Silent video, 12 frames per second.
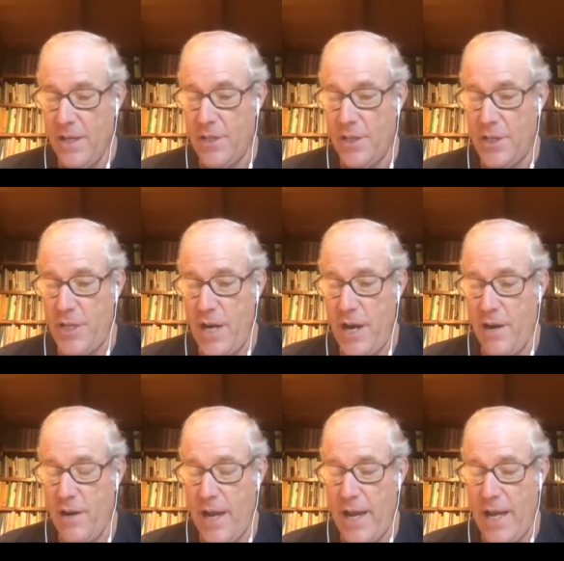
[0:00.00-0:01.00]
to
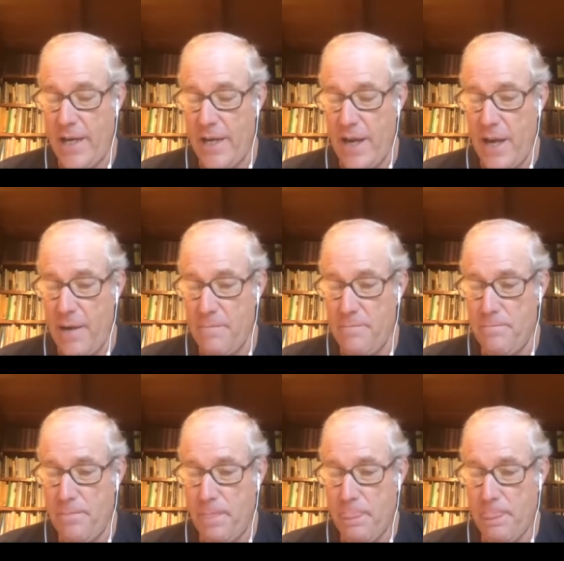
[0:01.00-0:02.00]
share and um
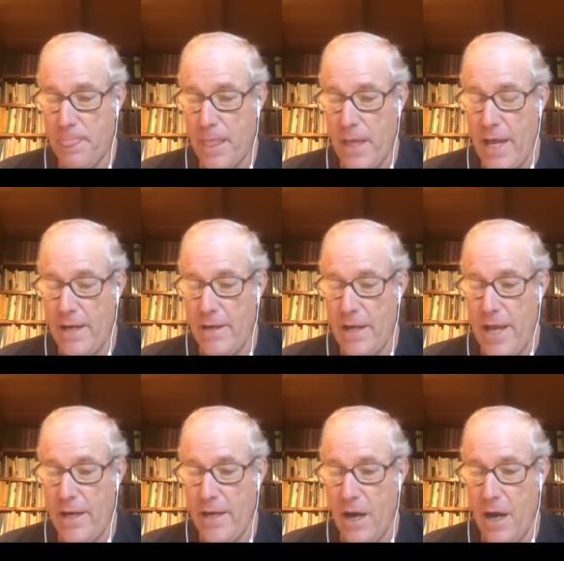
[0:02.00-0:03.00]
and and
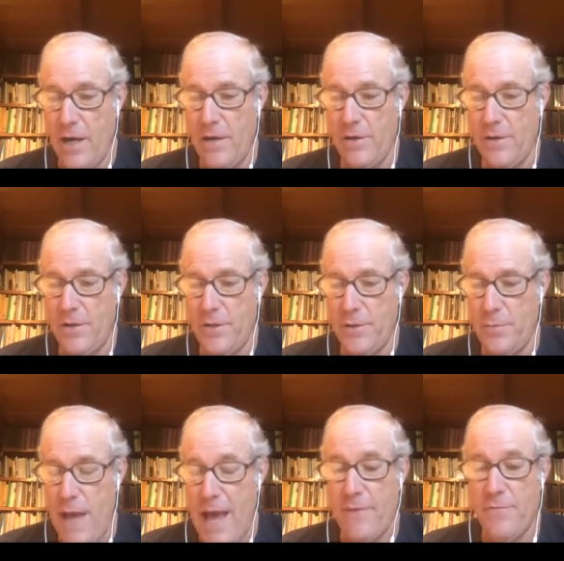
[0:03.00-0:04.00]
honored to
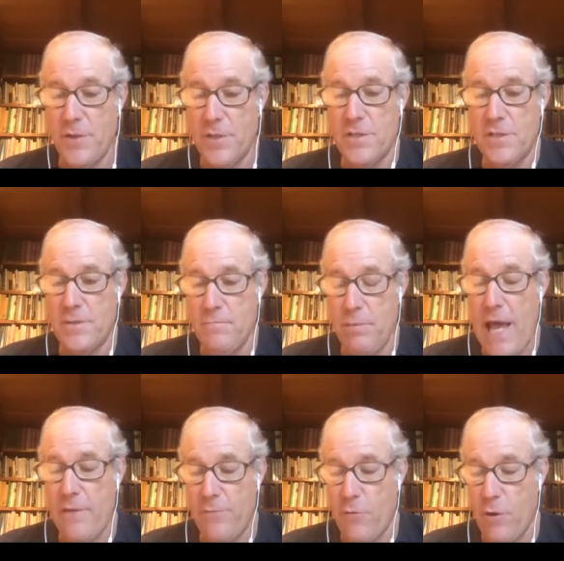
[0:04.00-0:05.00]
have this
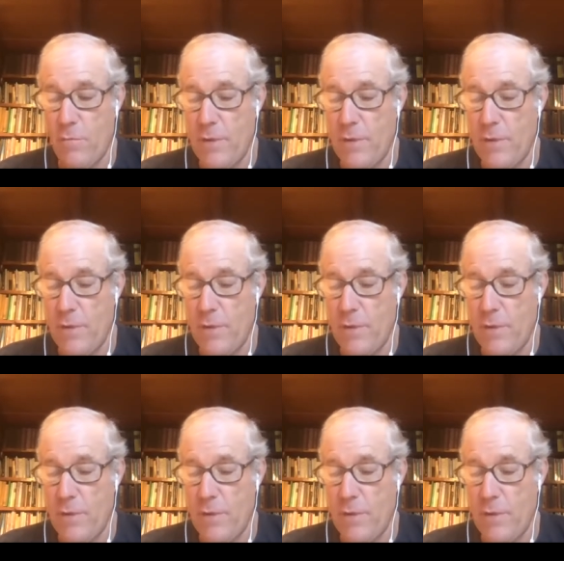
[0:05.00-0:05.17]
platform.